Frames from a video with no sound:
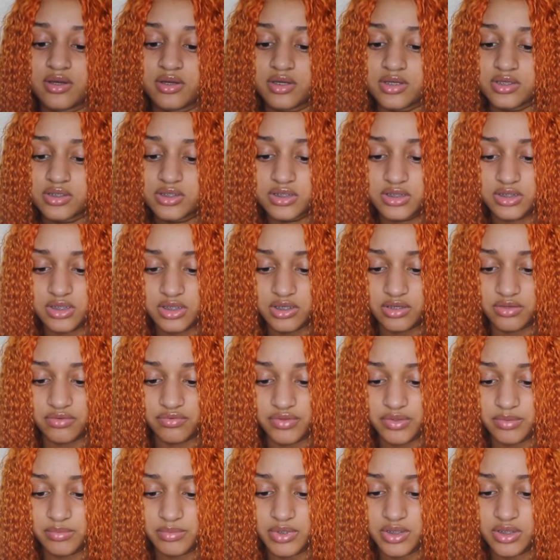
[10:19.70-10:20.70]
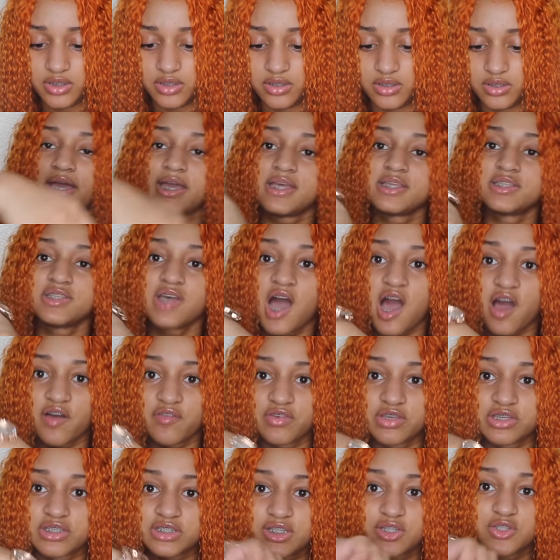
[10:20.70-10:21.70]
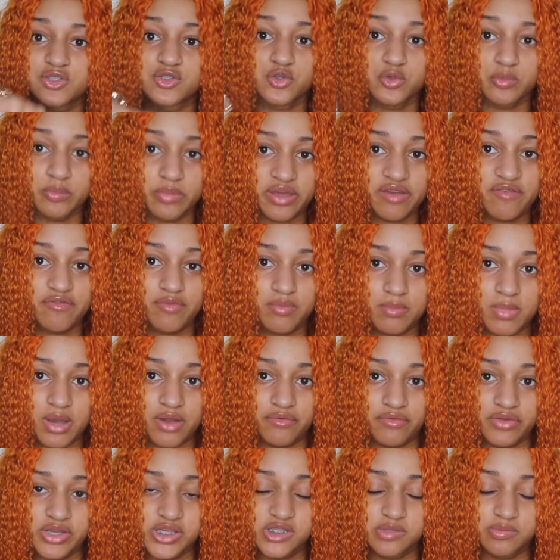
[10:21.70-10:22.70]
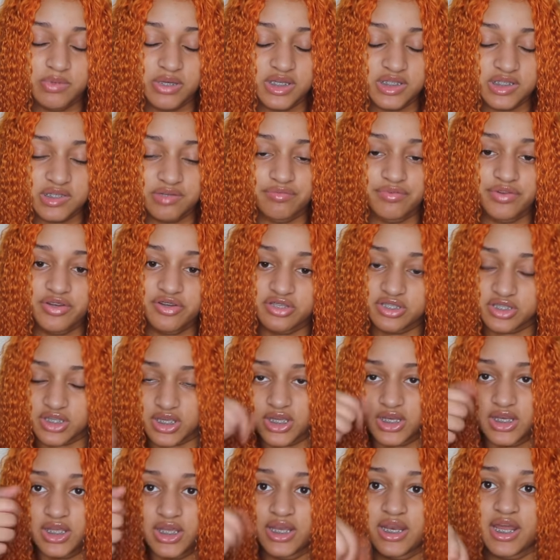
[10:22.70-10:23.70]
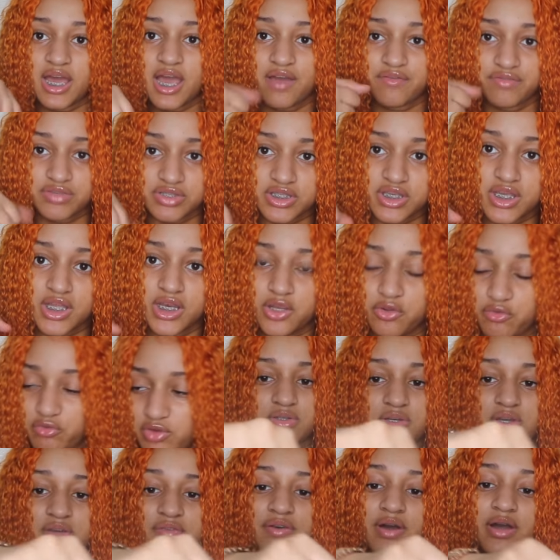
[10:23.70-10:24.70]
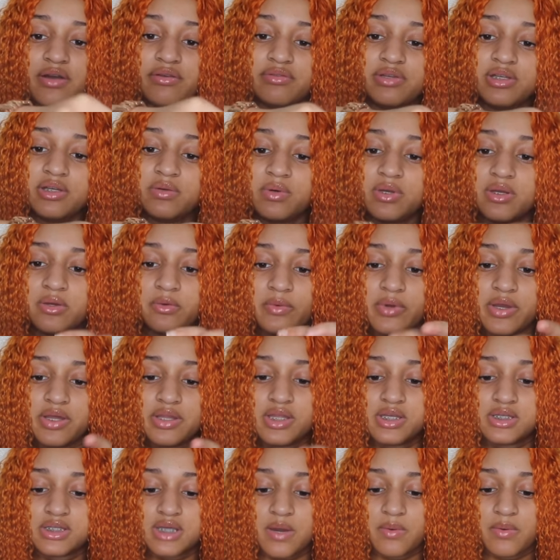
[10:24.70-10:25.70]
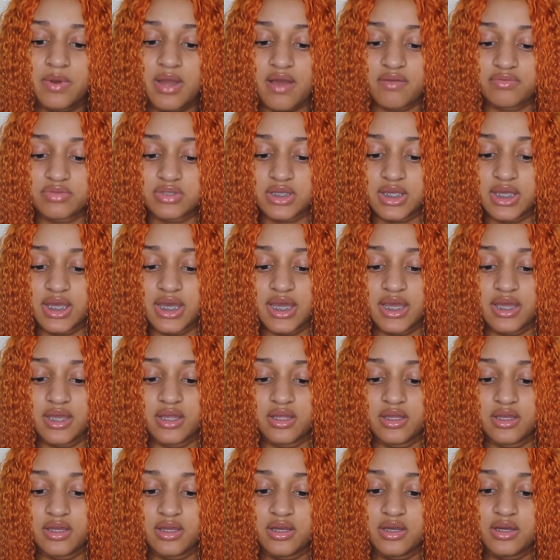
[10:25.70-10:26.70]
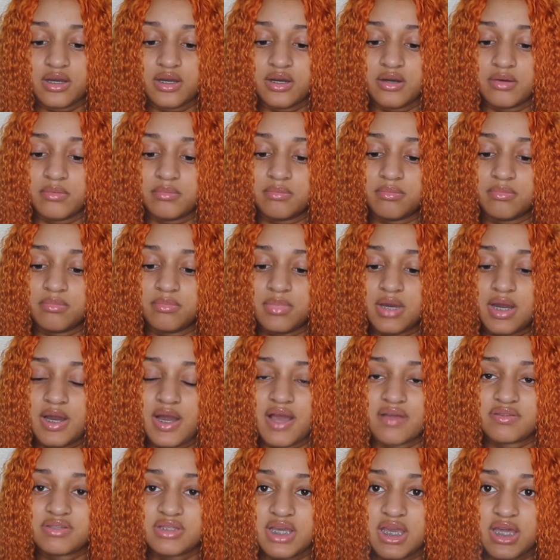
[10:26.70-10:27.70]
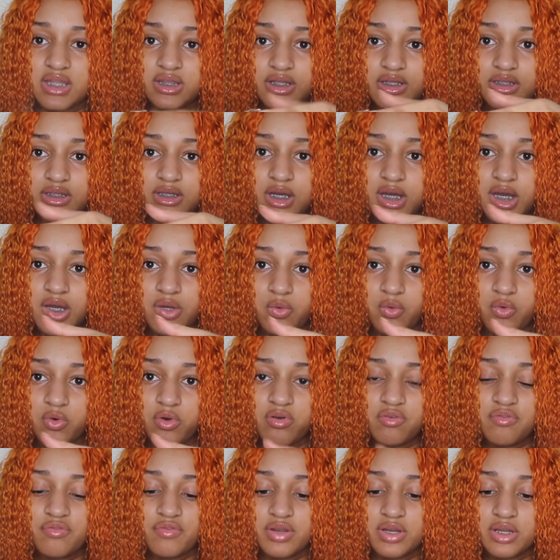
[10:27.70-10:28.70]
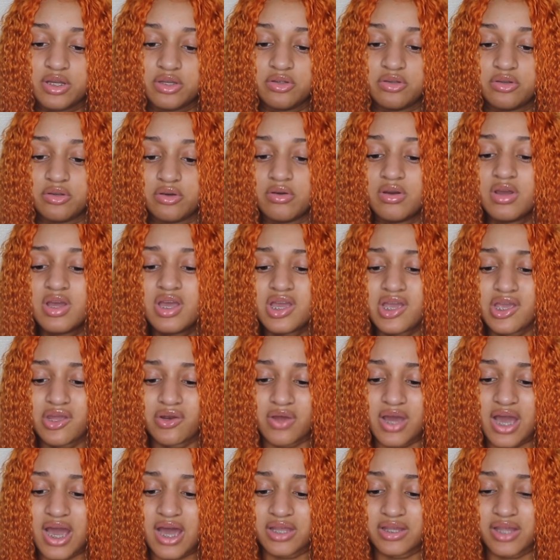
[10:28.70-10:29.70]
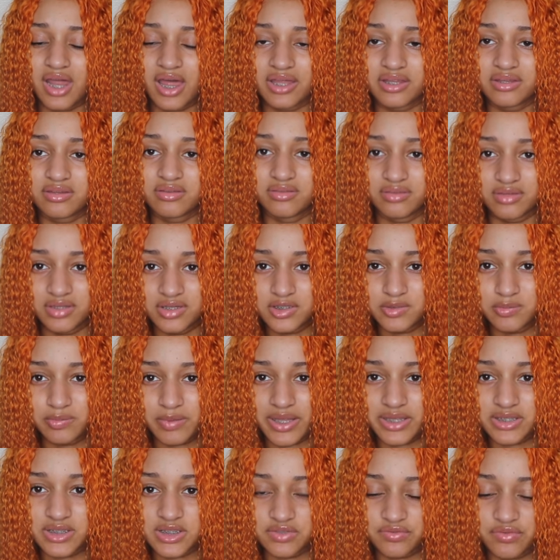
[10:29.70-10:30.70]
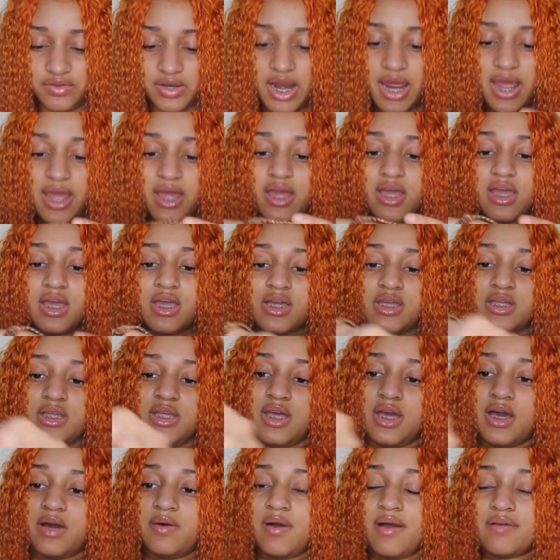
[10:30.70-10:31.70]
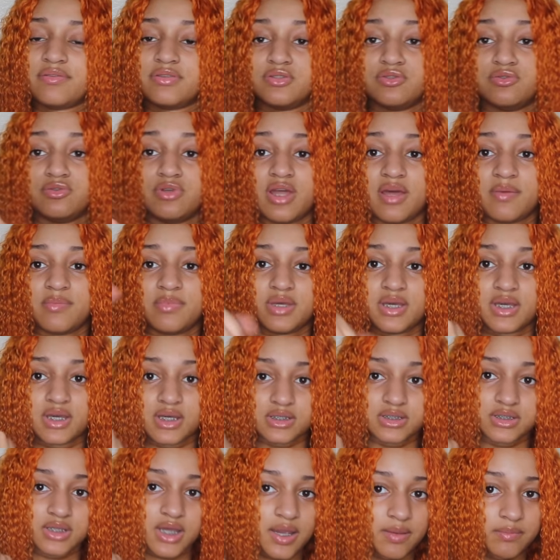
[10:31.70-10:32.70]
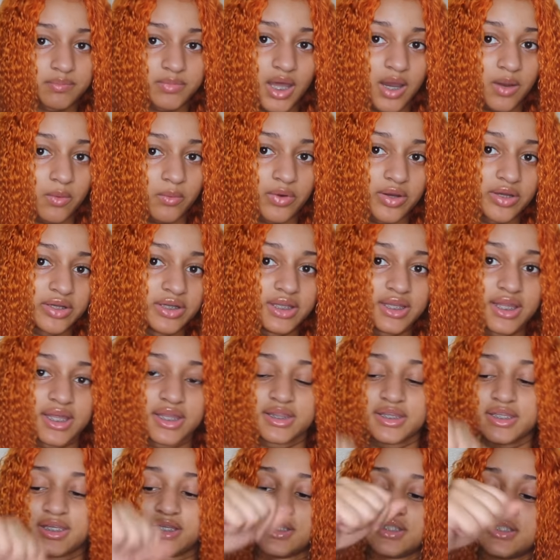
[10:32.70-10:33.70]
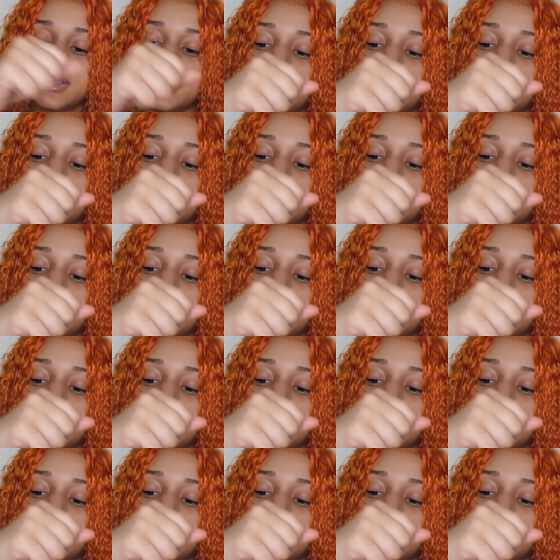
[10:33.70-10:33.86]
Is this gonna fit me? It's obviously too big for my wrist because I'm very skinny and I have a skinny wrist. If I really want to wear this, I would have to get this cut off, and then, you know how like there's places for that. Yeah, I'll have to do that because I'm not wearing it like this.